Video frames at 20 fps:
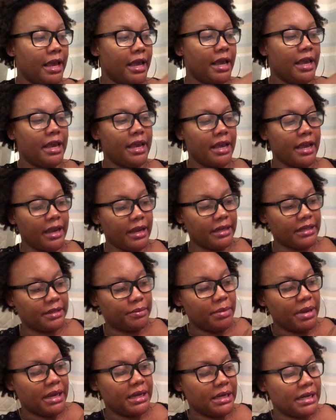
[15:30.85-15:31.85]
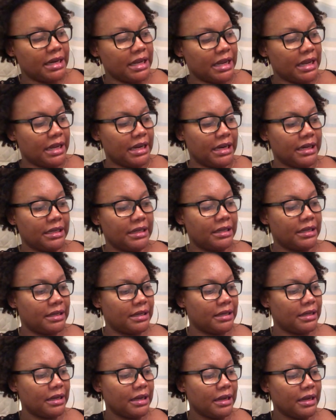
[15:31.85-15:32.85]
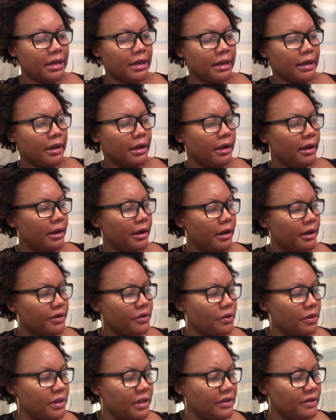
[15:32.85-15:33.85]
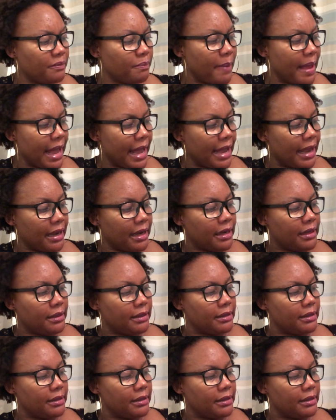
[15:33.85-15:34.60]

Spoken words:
here it's made in England. So this bag,